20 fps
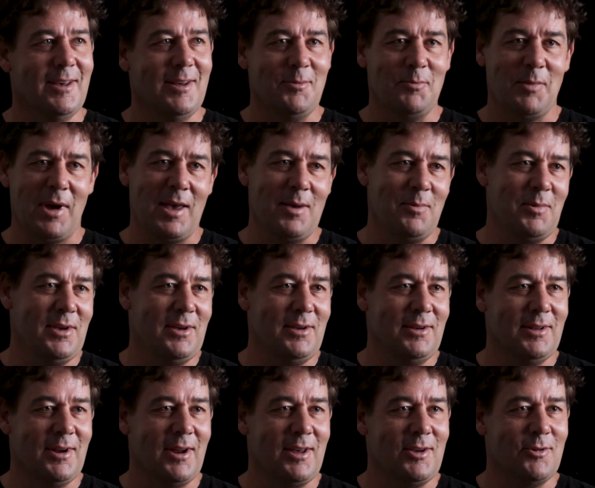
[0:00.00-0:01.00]
and maybe,
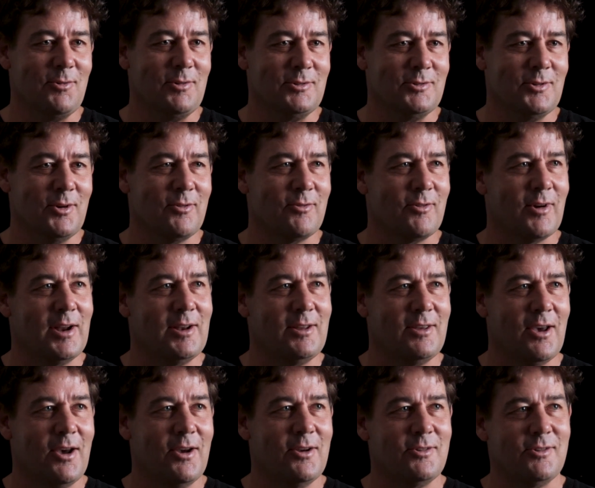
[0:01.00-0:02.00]
you know, your reserve grade
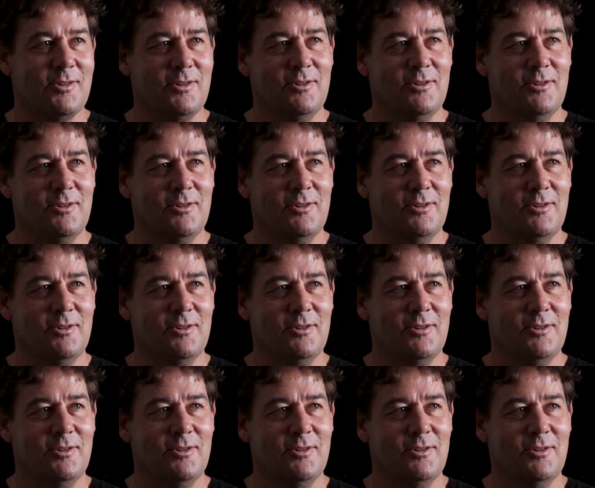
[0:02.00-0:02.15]
coach,